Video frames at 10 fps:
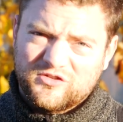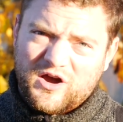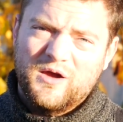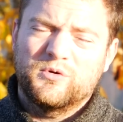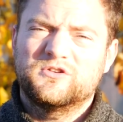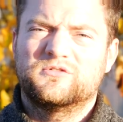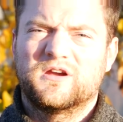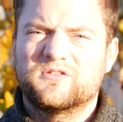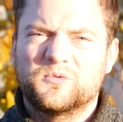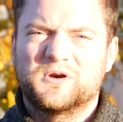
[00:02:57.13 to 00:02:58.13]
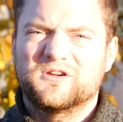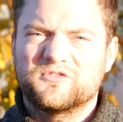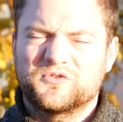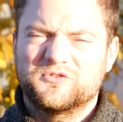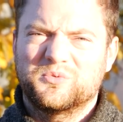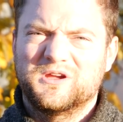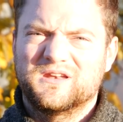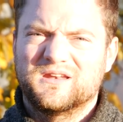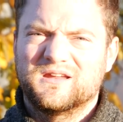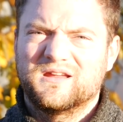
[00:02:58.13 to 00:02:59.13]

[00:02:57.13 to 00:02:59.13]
so I want to raise awareness for Sweden.